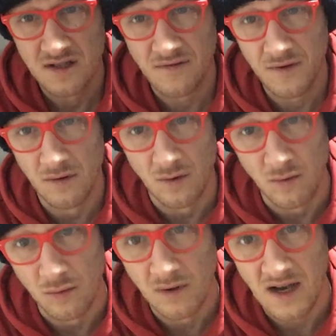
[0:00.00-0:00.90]

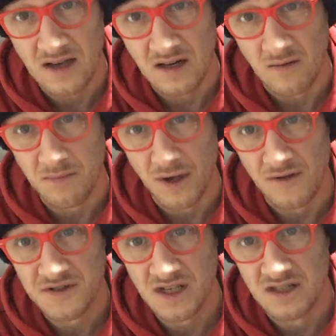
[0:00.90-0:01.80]
little alien birth
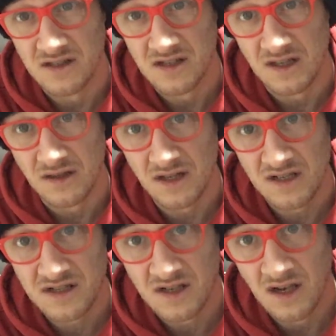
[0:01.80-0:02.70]
scenes in
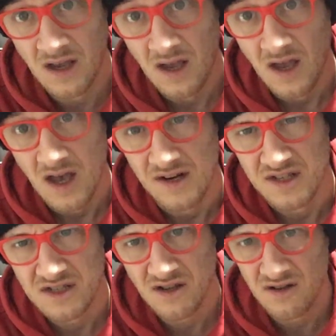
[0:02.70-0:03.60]
this, and it
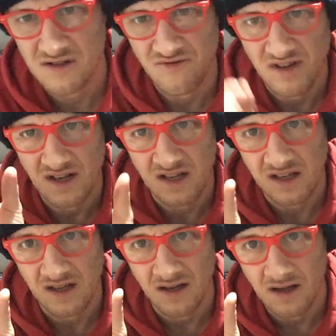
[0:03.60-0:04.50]
starts really